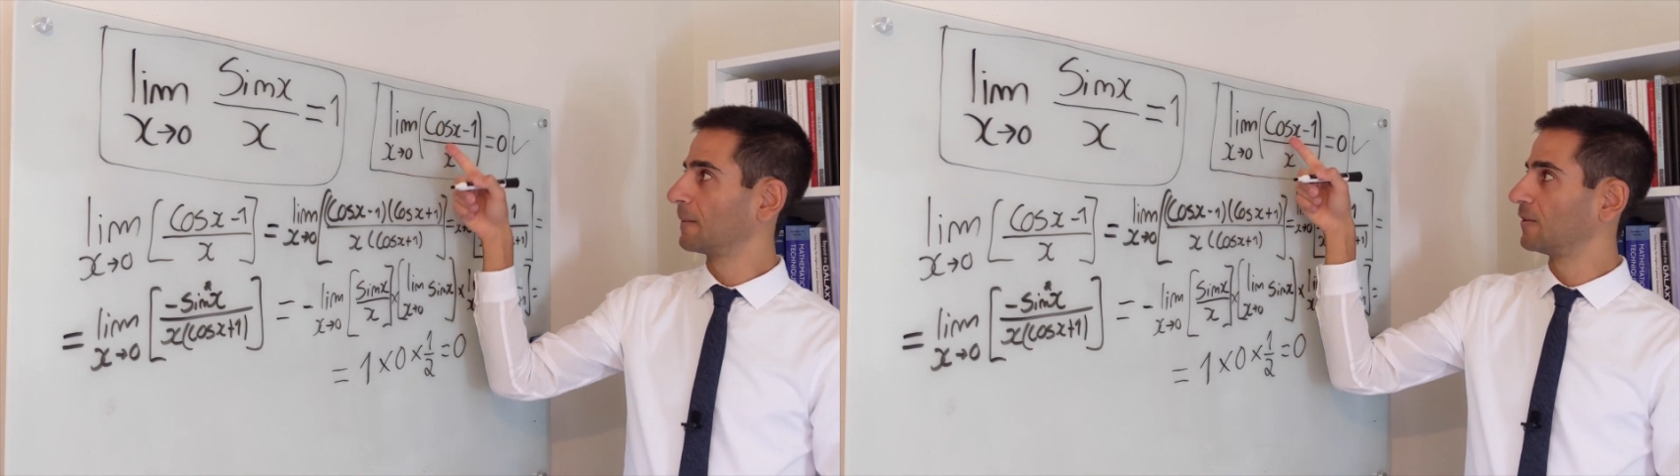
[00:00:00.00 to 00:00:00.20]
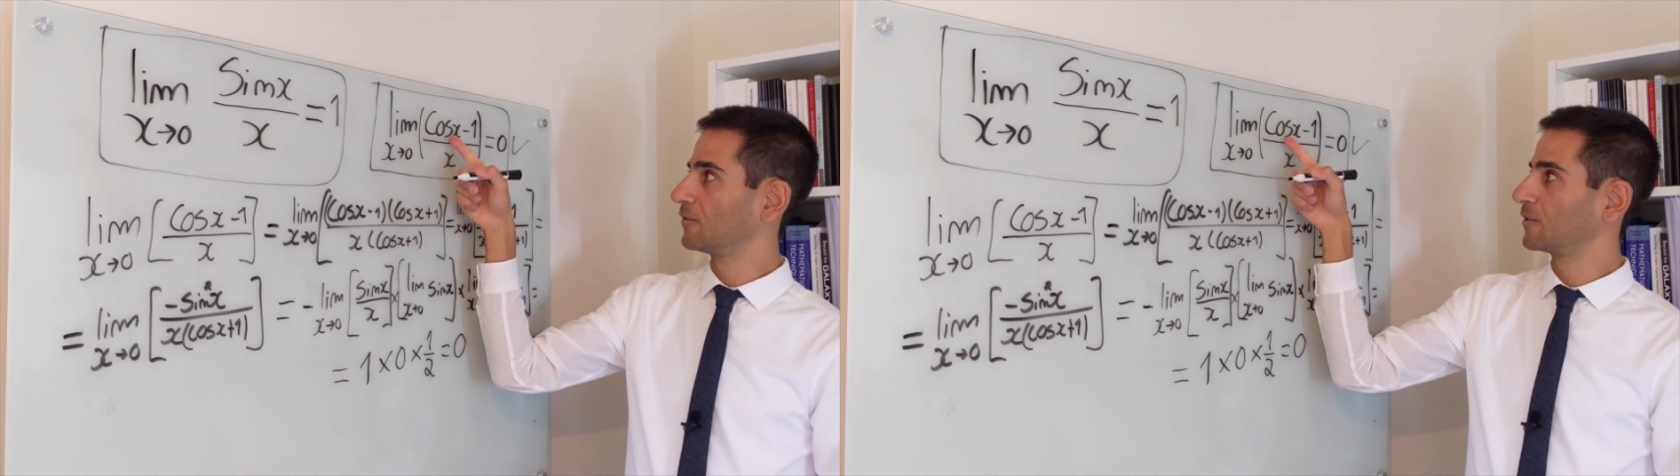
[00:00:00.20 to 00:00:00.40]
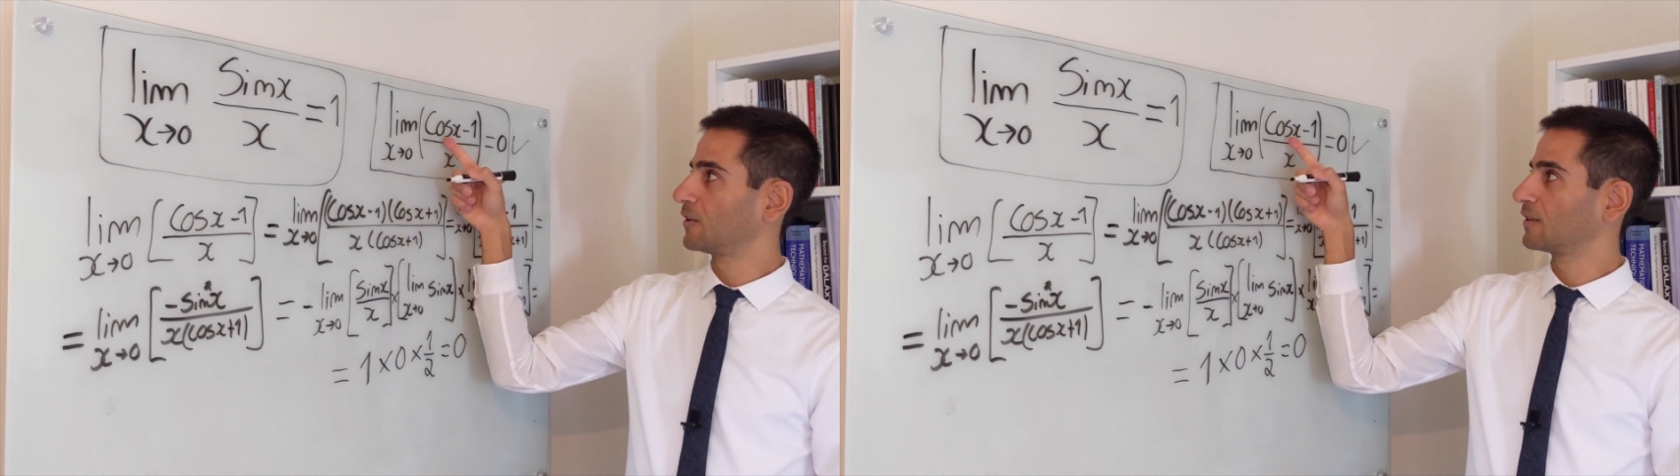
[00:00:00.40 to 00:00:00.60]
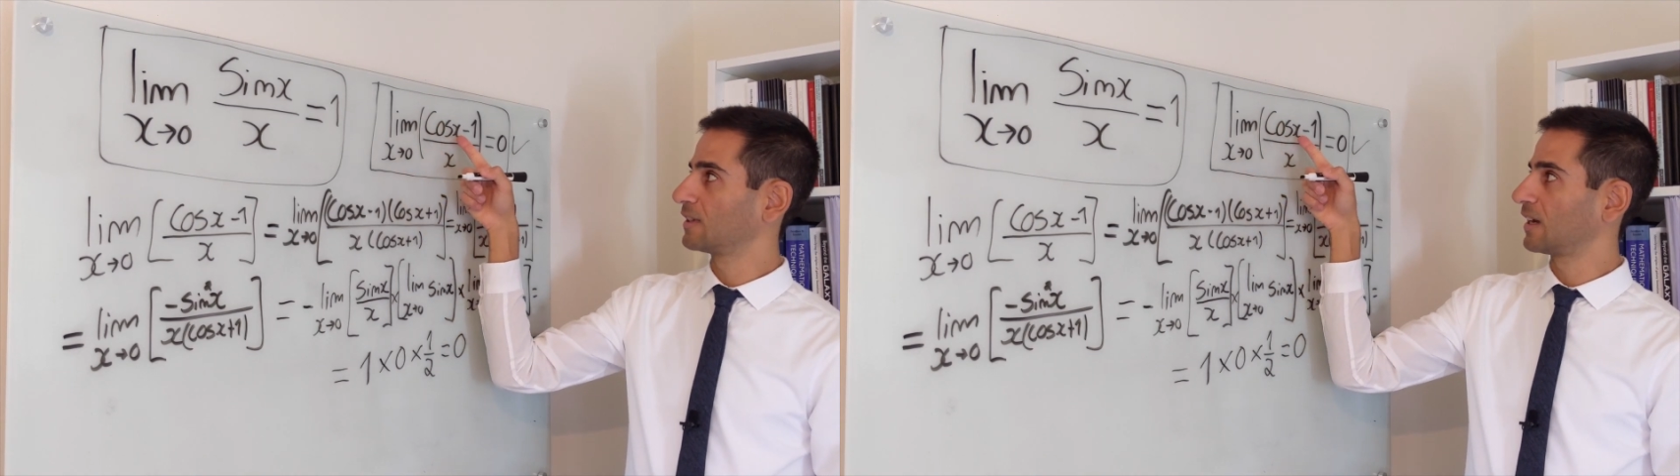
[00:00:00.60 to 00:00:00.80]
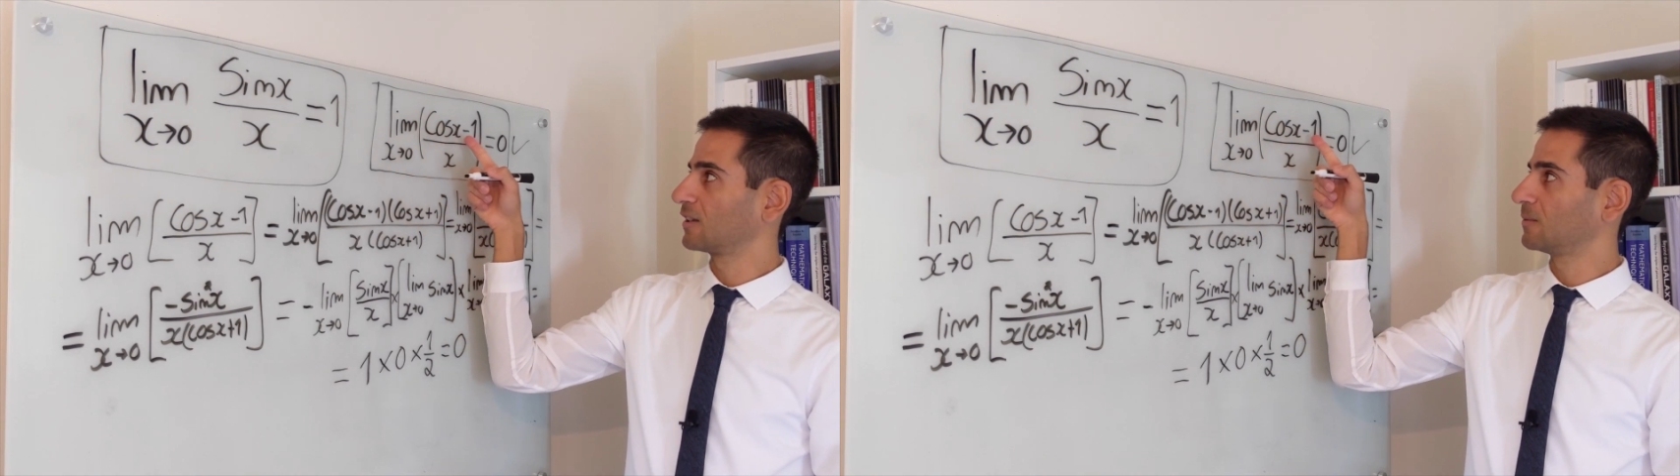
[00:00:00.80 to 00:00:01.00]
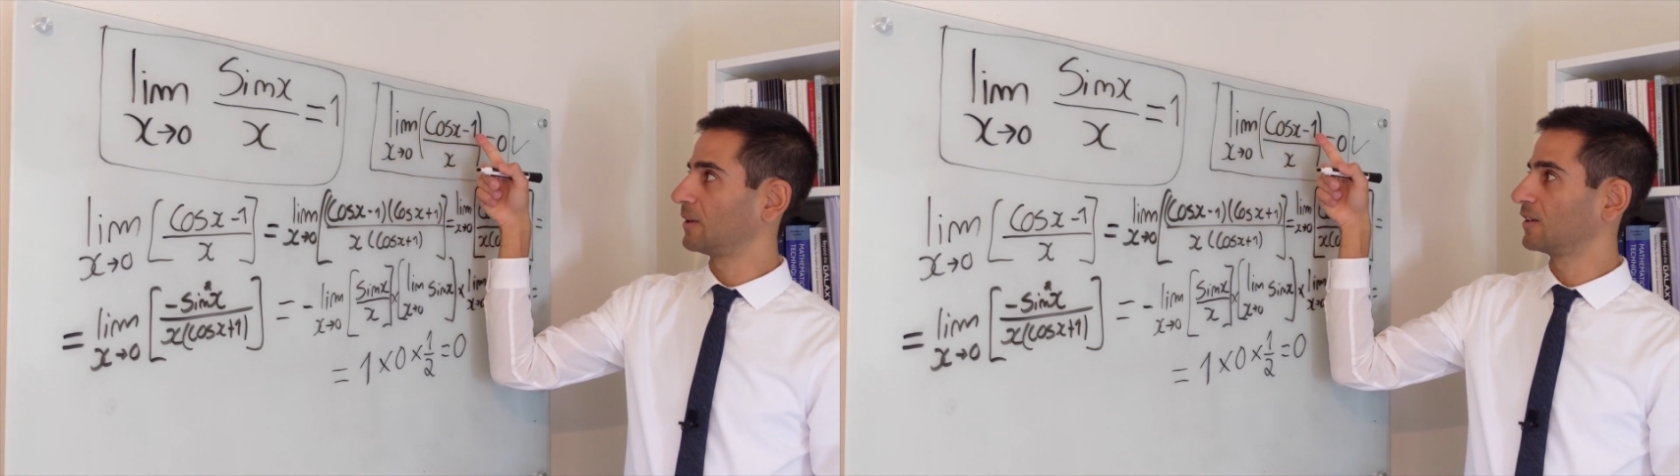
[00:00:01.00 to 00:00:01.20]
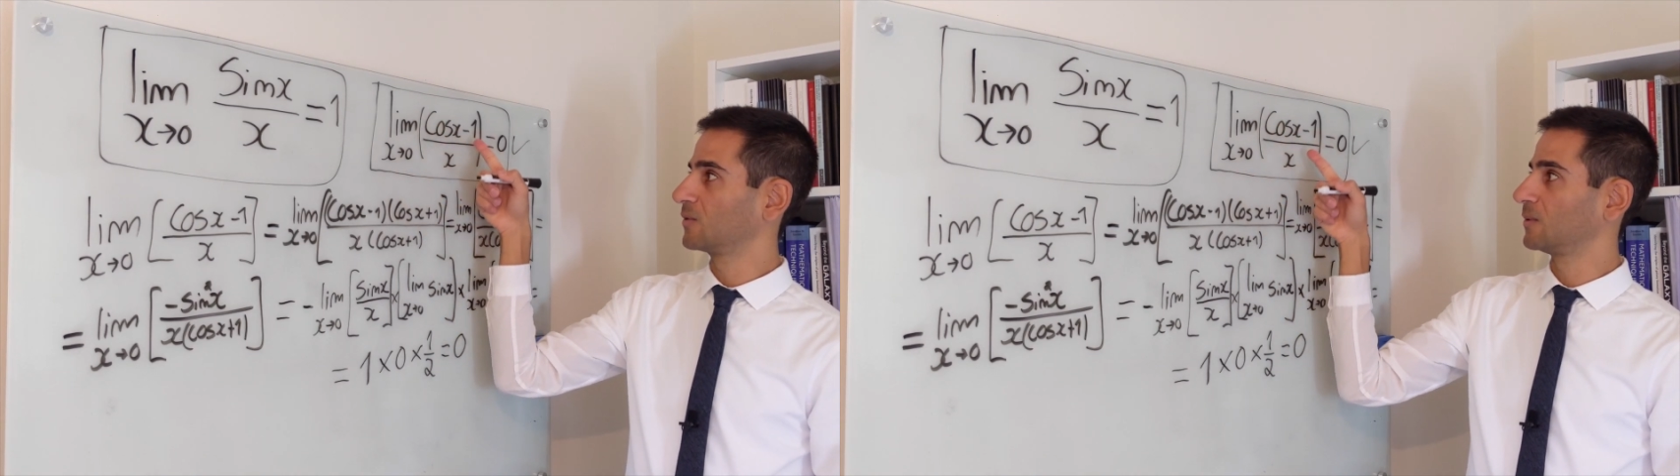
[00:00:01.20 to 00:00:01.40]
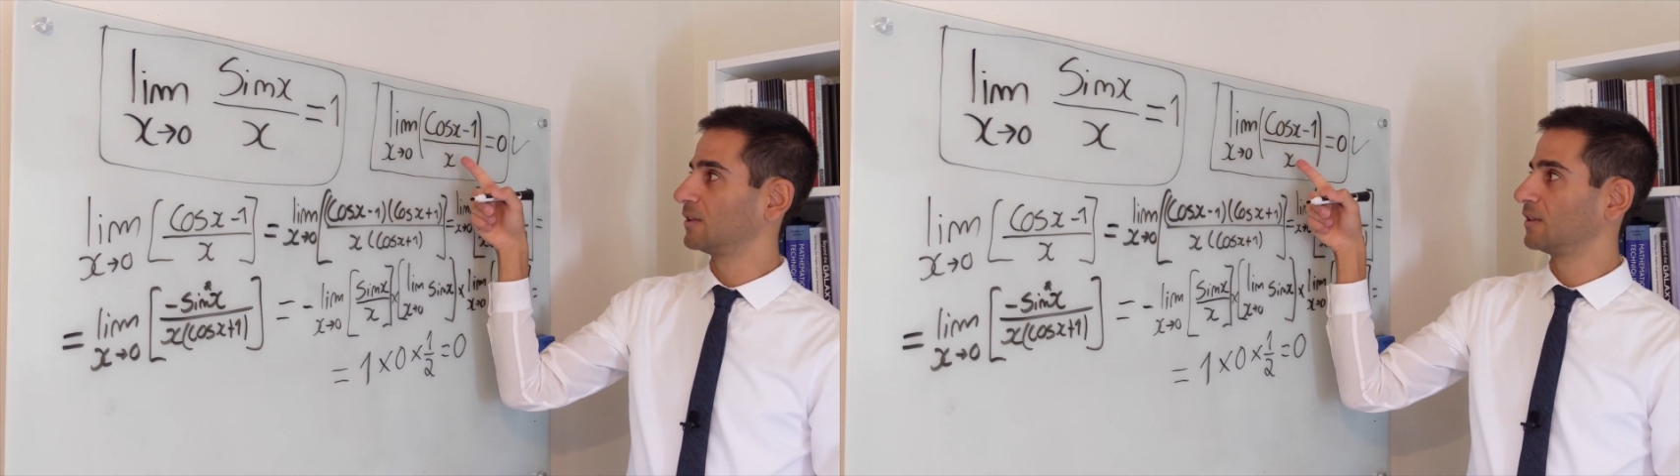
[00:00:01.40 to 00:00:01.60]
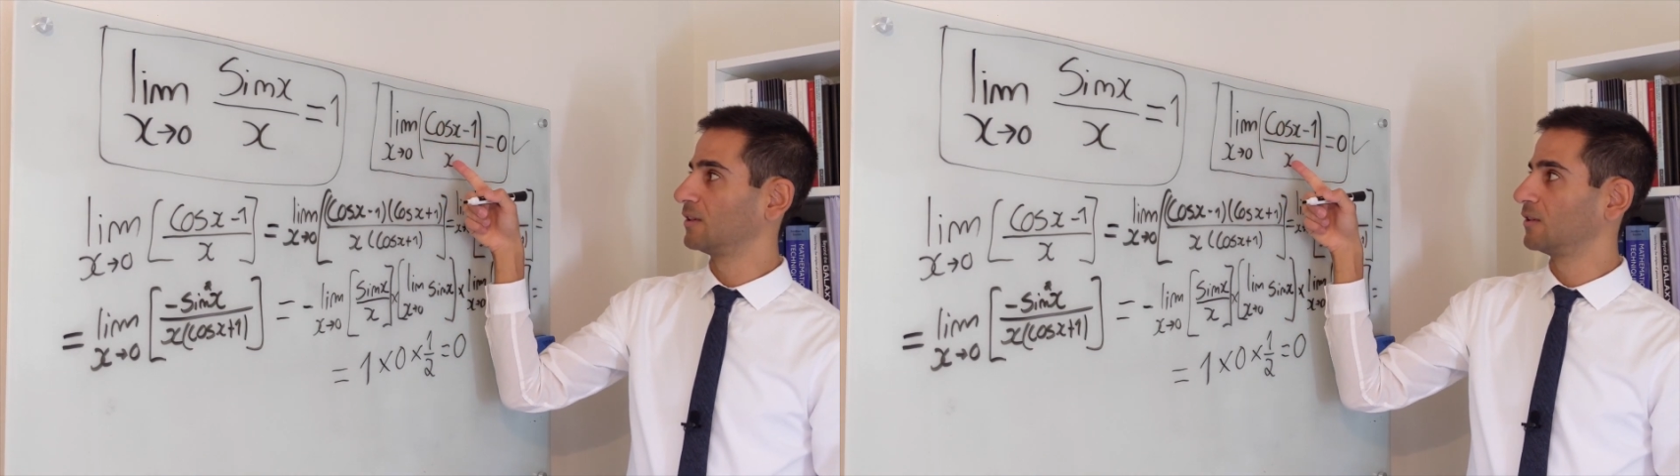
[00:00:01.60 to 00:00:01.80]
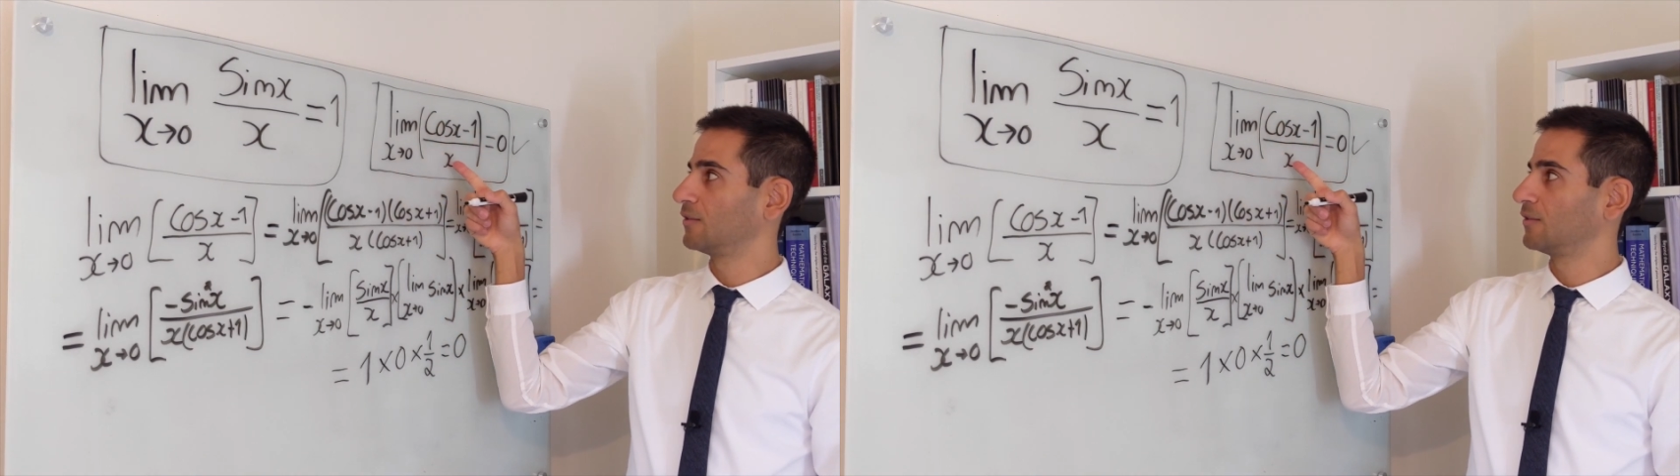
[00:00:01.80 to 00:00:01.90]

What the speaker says: of cos x minus 1